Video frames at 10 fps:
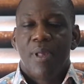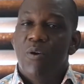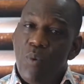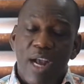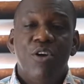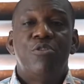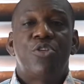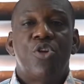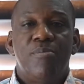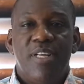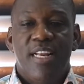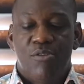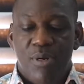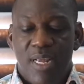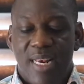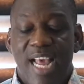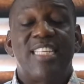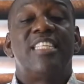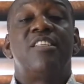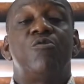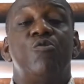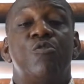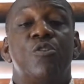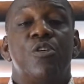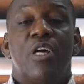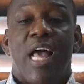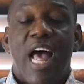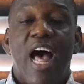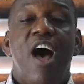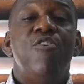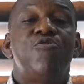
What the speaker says: We are going to stop there today. That is how